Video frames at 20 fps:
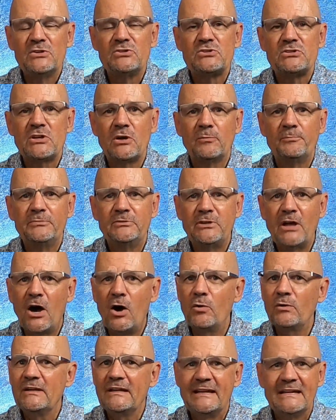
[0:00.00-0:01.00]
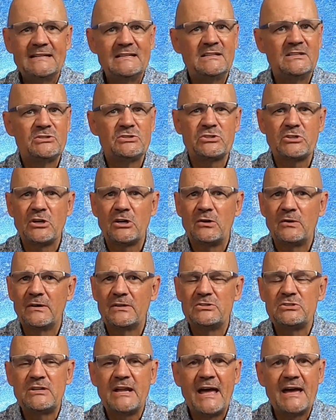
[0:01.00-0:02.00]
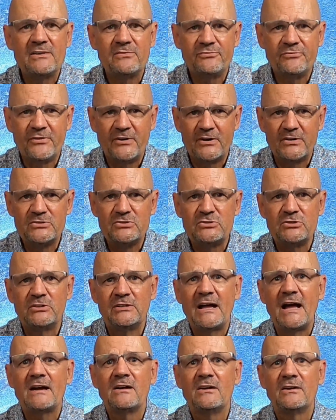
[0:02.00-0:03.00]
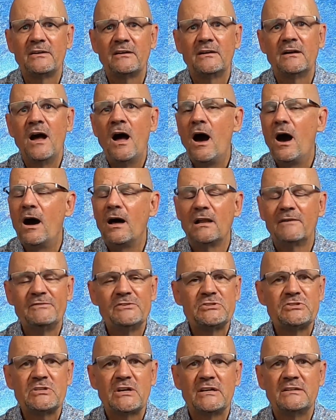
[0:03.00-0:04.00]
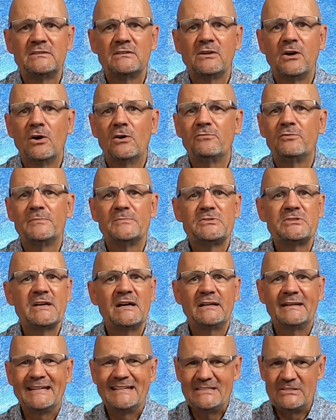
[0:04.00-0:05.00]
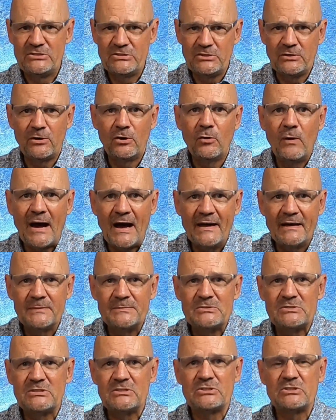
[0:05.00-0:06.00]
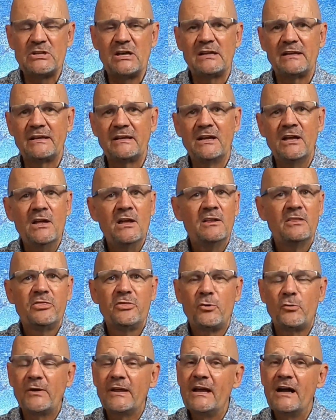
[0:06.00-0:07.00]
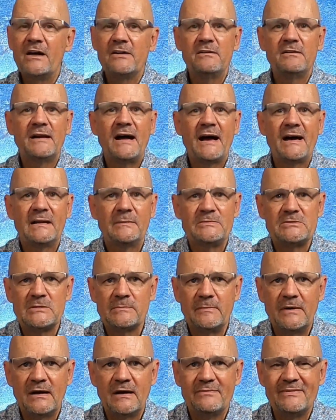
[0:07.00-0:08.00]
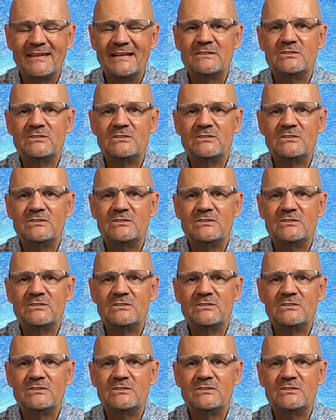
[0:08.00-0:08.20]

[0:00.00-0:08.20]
So don't get discouraged at first. You're not going to all of a sudden go from selling 0 items to selling 300 items a month.